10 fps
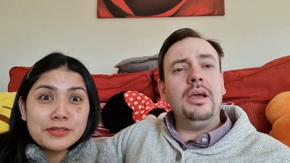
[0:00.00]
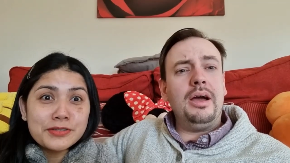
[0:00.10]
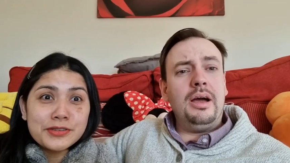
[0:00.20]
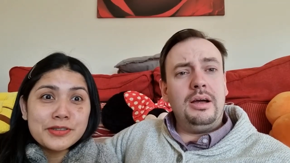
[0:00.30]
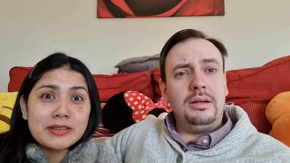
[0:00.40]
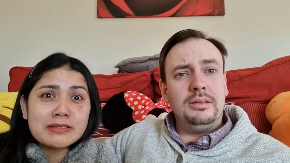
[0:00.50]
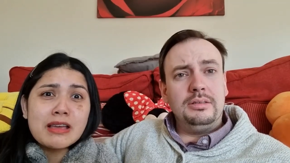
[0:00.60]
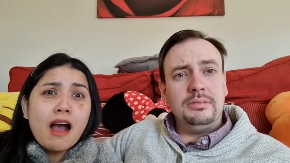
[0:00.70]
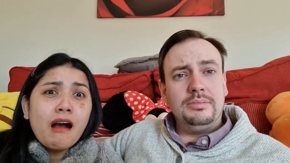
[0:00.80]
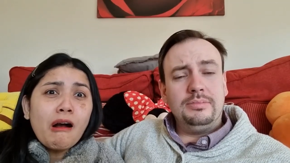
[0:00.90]
Speaker 1: yeah. to do this.
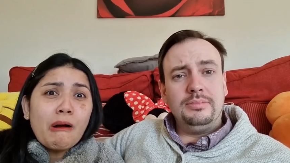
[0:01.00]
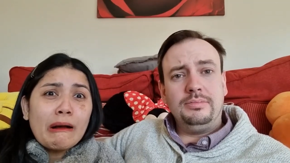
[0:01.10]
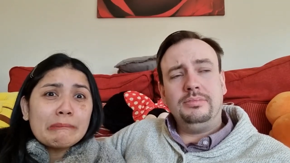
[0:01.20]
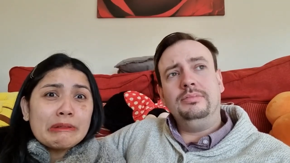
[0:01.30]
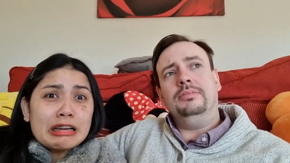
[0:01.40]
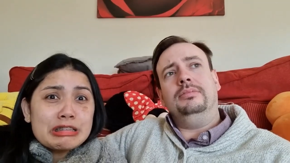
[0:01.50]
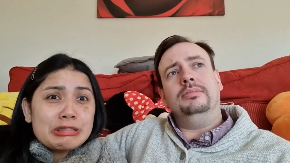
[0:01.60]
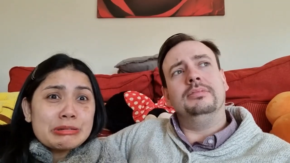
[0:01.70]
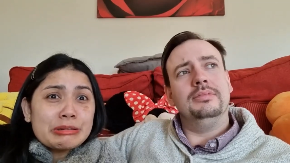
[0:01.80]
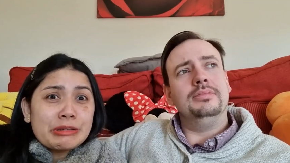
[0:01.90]
Oh, I'm not
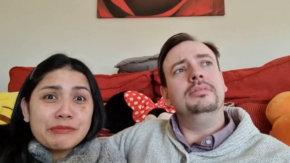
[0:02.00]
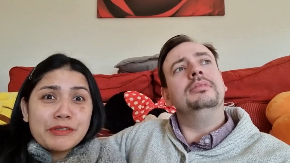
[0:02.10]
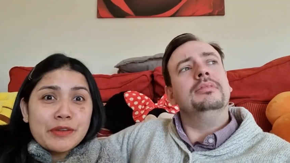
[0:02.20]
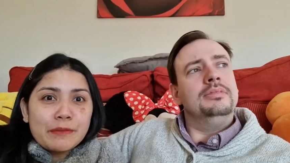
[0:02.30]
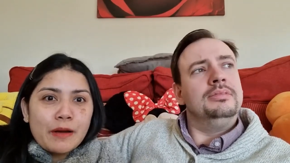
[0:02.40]
too good for the